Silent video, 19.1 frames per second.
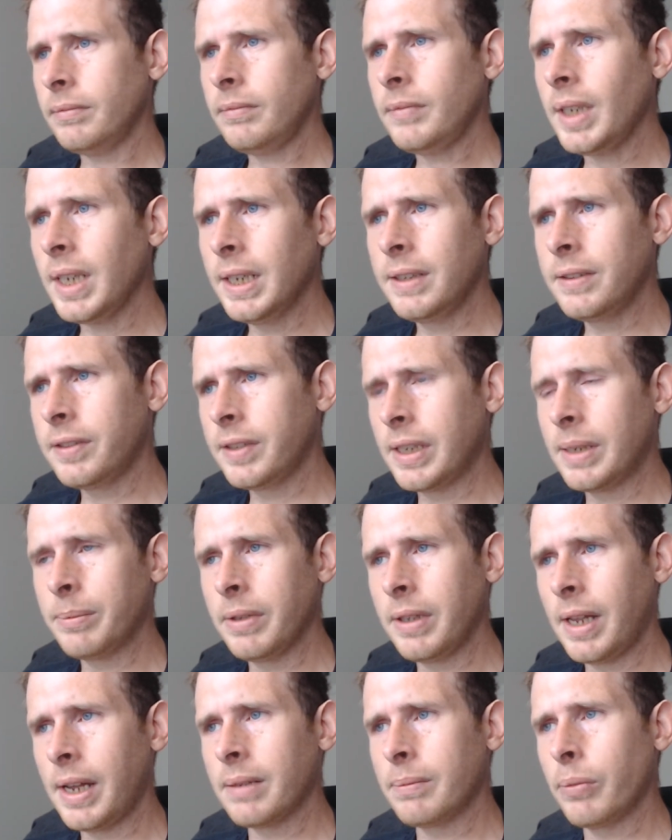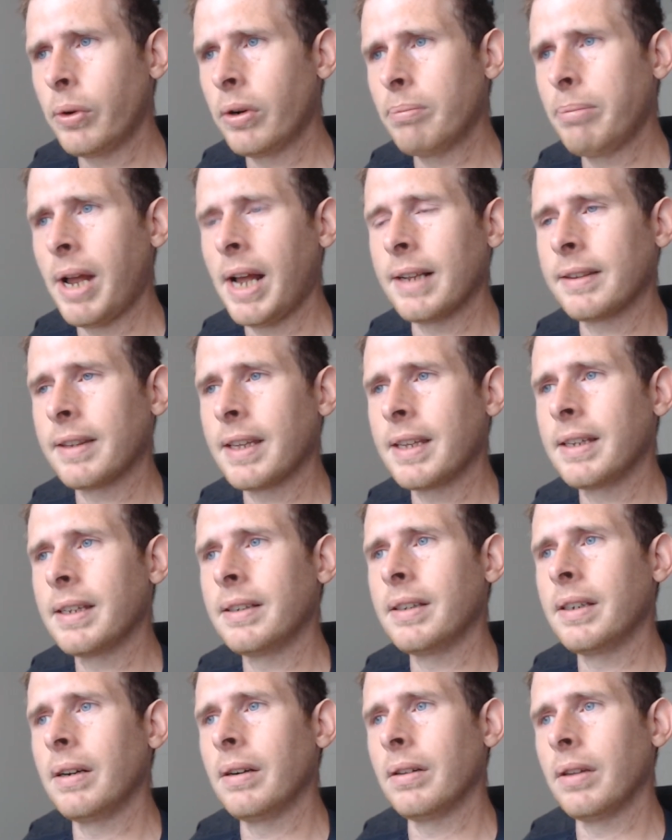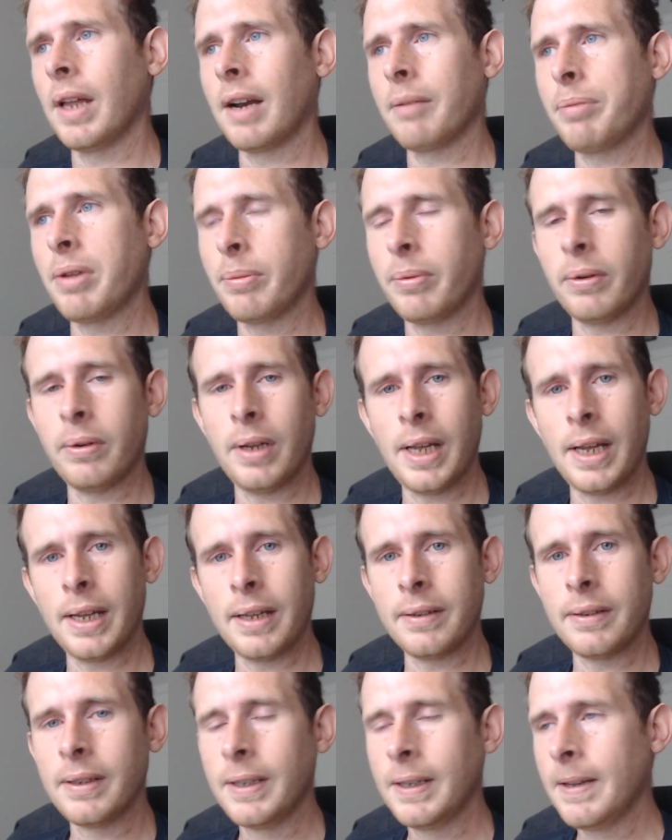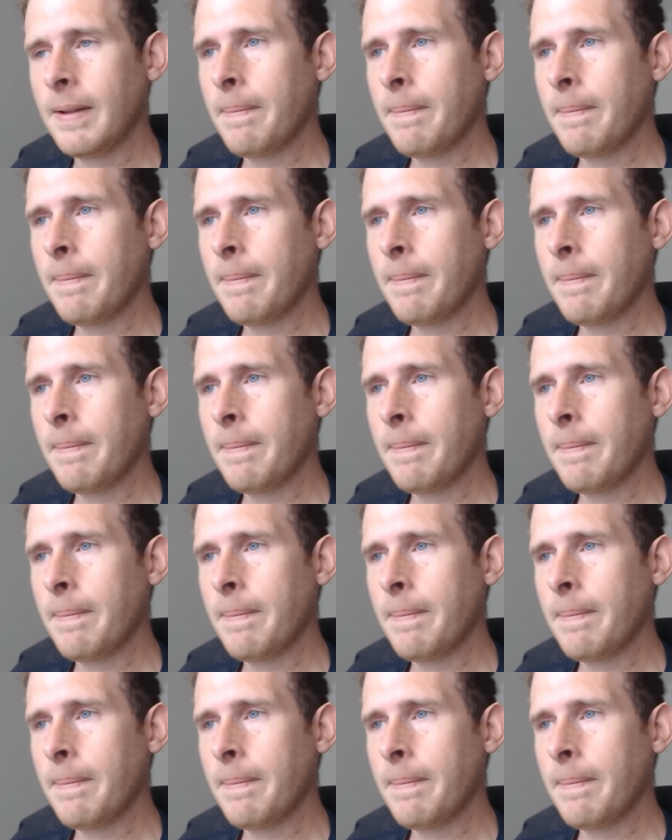it seemed like more back then, you know, a lot of people had,